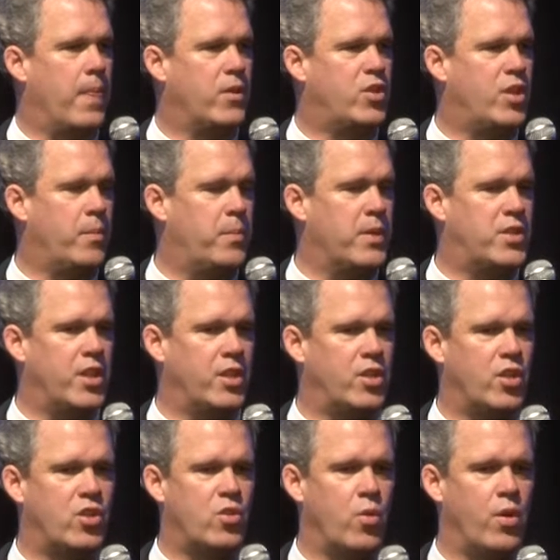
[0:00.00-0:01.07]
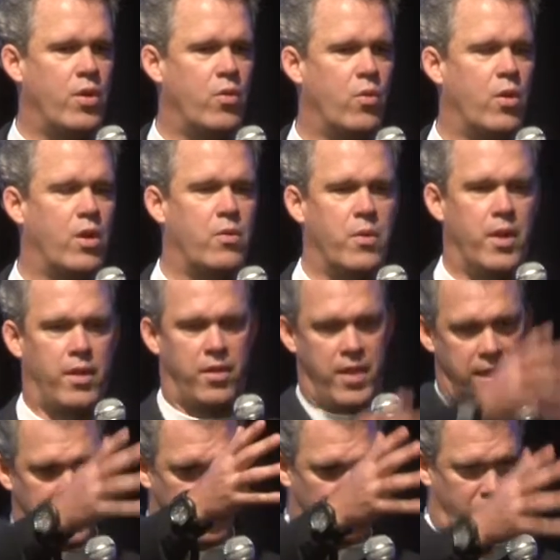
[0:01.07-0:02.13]
Chip is such a joy to work with.
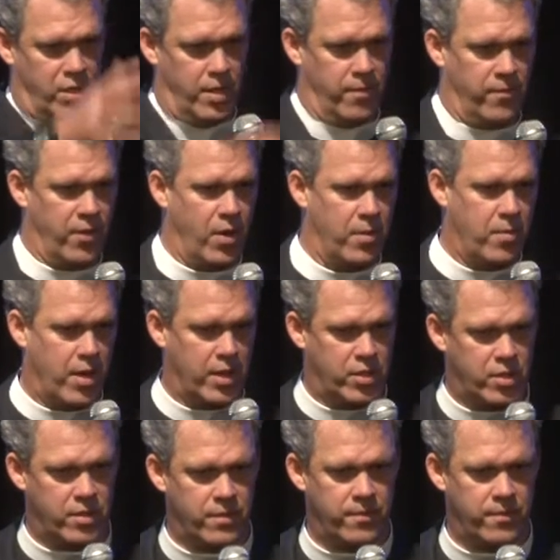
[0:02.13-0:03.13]
Thank you, Chip, very much.